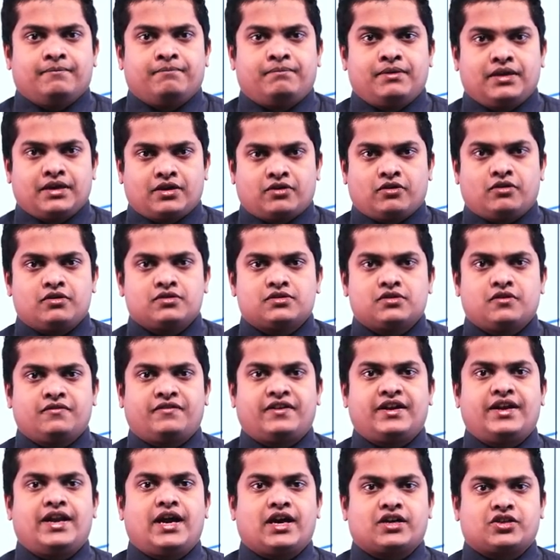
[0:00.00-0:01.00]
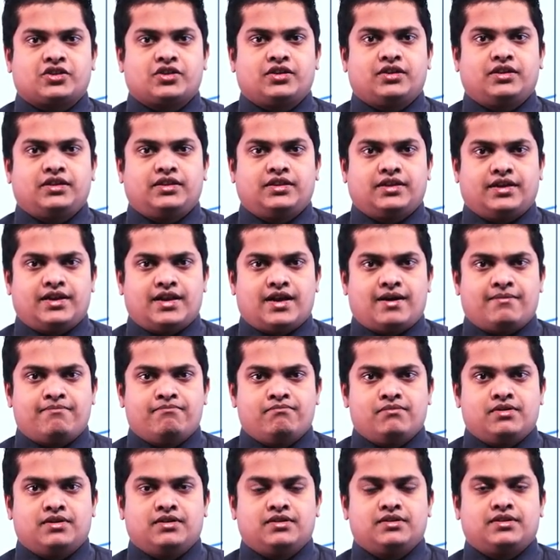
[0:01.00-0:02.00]
because of reduction in the
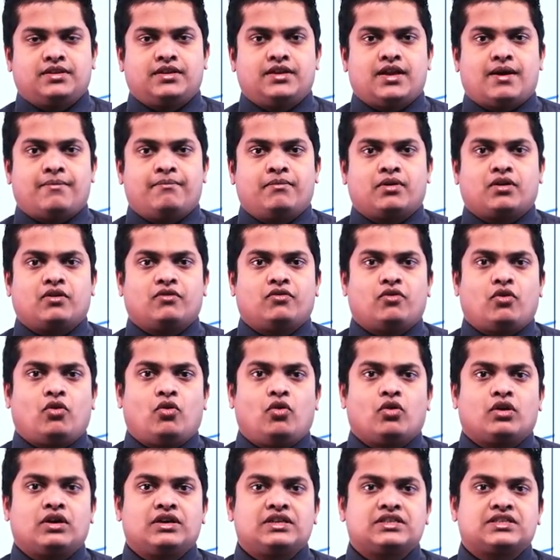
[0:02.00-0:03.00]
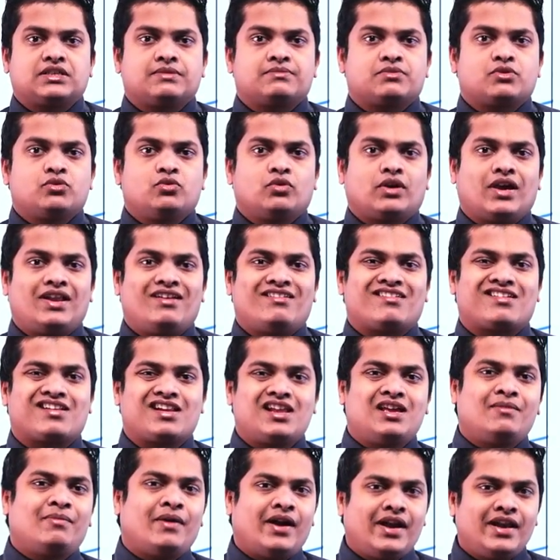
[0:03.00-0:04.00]
number of organisms who can
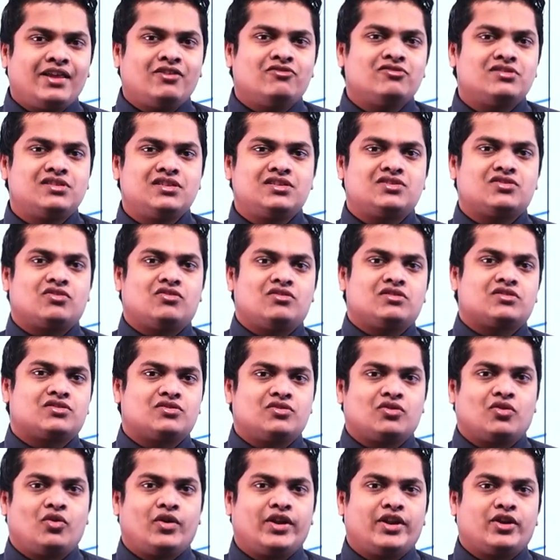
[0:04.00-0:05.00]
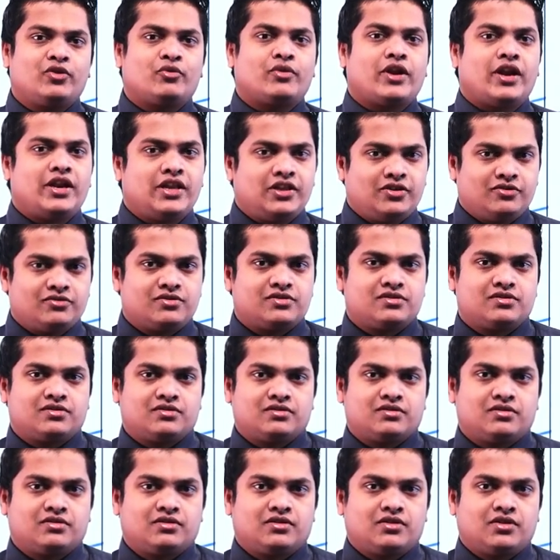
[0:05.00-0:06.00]
reproduce is also going to reduce,
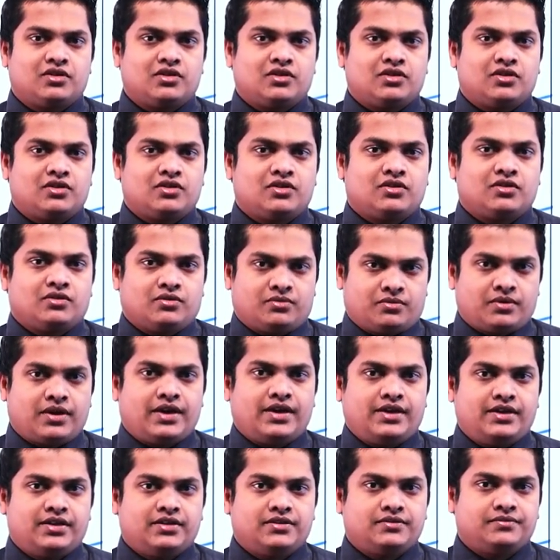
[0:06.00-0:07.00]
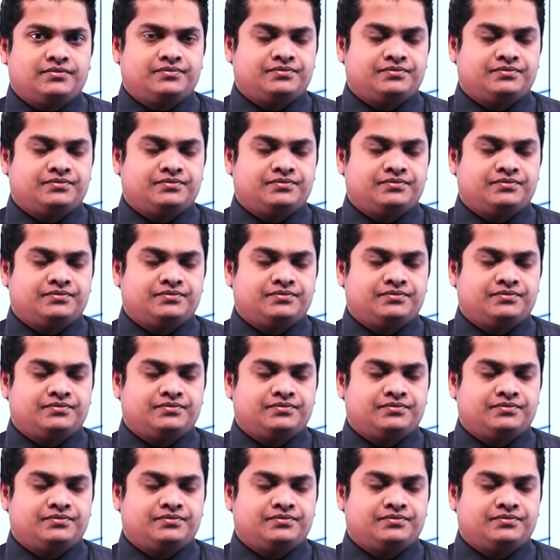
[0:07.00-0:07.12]
right?